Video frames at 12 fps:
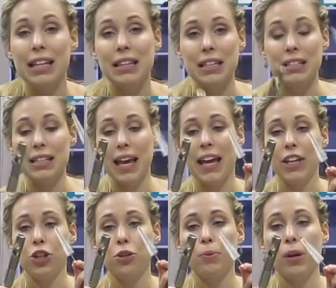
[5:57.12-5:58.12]
Then
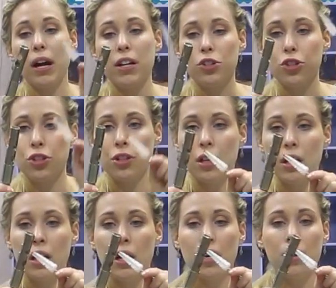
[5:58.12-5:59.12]
take your brush,
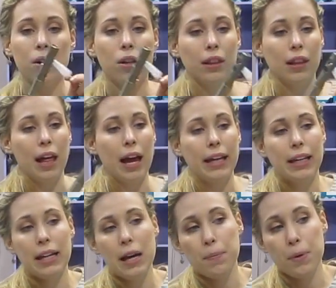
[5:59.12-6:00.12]
line
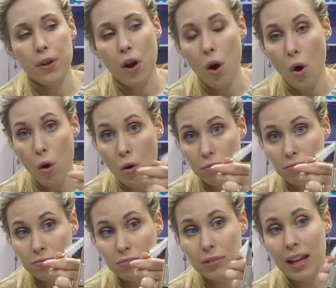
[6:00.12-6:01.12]
it up with a
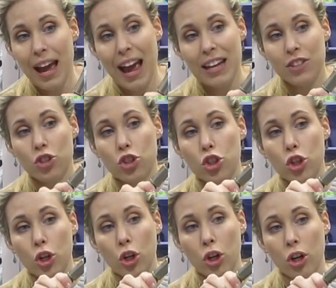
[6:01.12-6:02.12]
hole, and
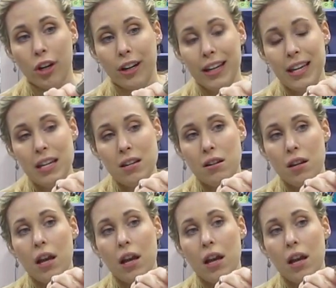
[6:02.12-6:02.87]
turn in